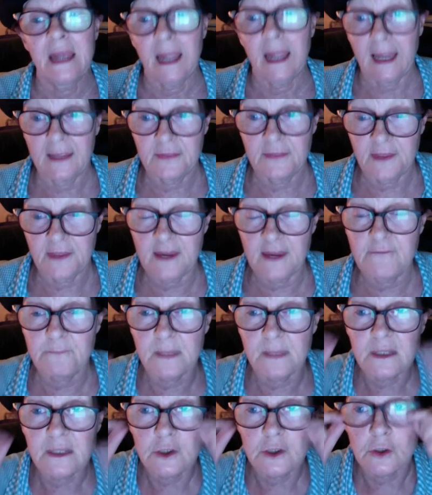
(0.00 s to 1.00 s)
and they've
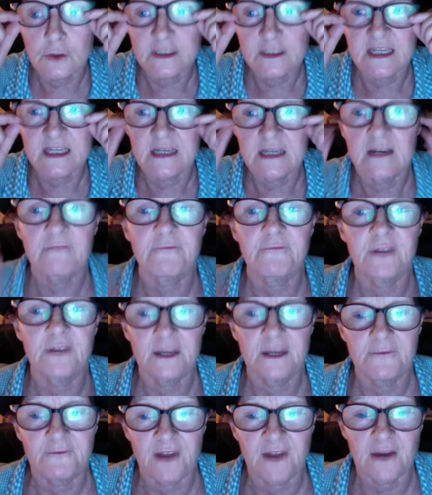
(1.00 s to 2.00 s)
been using it for
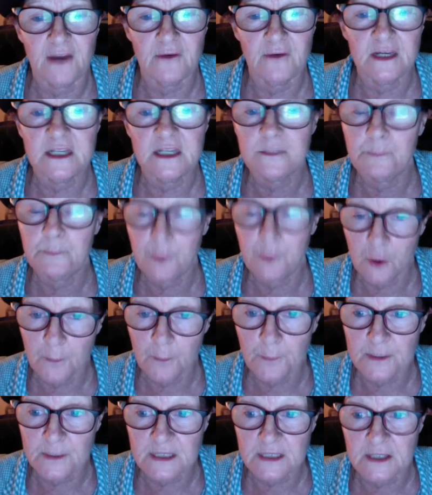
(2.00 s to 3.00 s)
nefarious
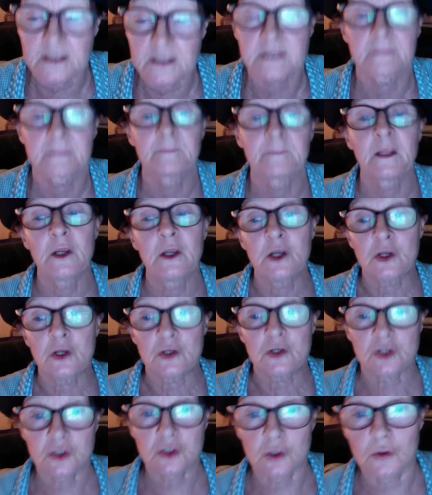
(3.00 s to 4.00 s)
purposes.
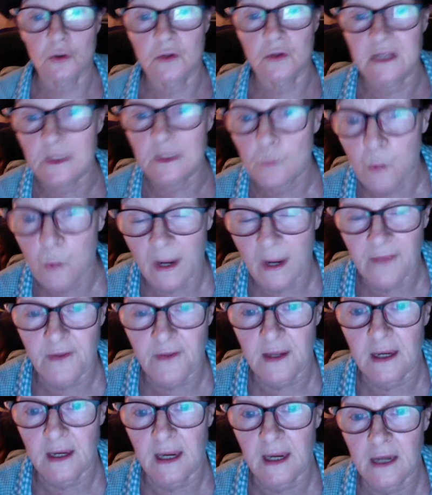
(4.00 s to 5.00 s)
So the
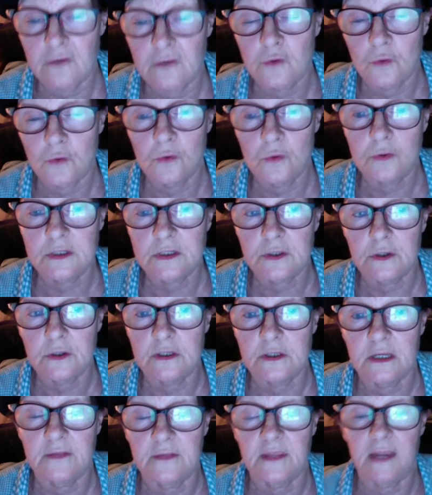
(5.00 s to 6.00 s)
Weather Act also
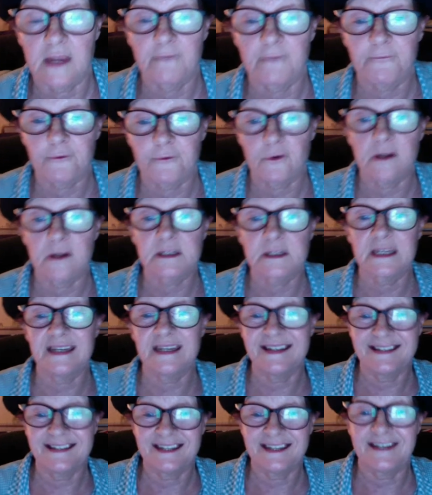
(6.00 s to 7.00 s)
did that for us.
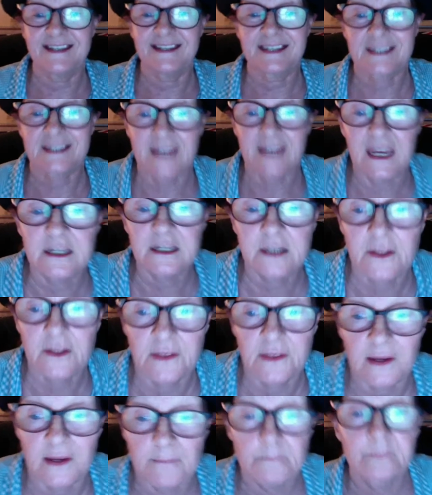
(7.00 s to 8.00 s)
It did say to
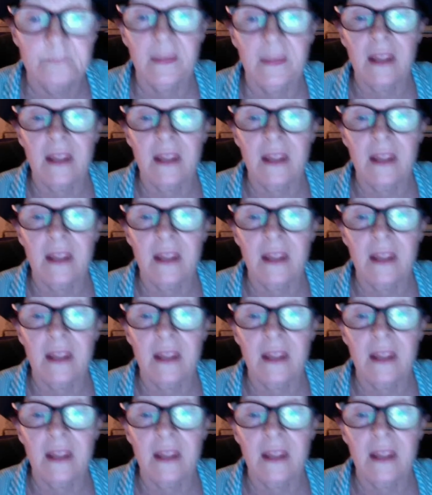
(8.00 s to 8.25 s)
them